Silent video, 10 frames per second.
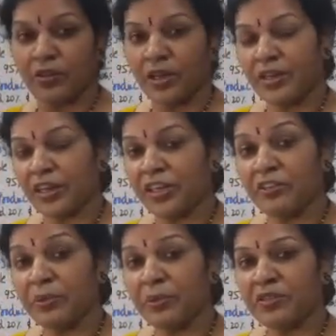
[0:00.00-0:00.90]
And
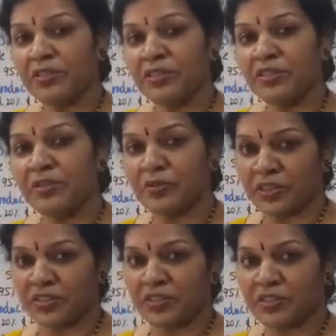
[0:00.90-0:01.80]
95% is
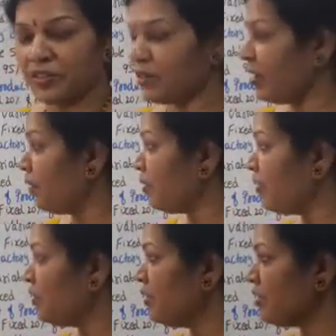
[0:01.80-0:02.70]
fixed out
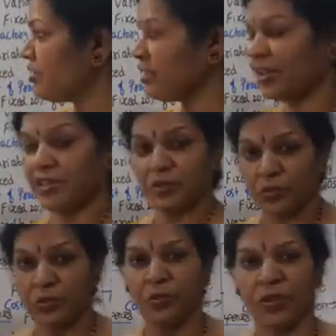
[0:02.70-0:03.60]
of this 10.
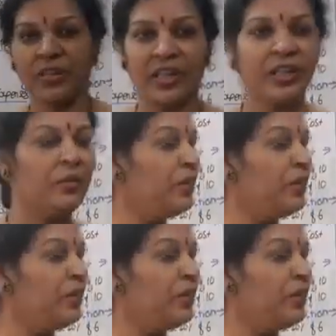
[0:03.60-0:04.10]
So what I have